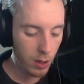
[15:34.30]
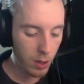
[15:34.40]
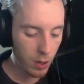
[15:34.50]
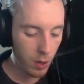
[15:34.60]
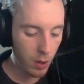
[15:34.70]

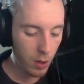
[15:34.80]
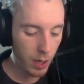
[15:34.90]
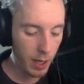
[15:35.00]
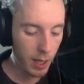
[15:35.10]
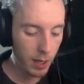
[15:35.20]
Oh, I
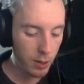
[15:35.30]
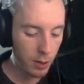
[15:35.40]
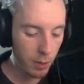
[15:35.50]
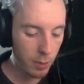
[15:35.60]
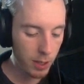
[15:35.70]
can't
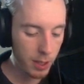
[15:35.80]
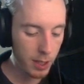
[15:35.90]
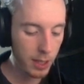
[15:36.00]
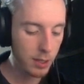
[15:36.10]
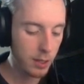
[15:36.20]
draw plus signs.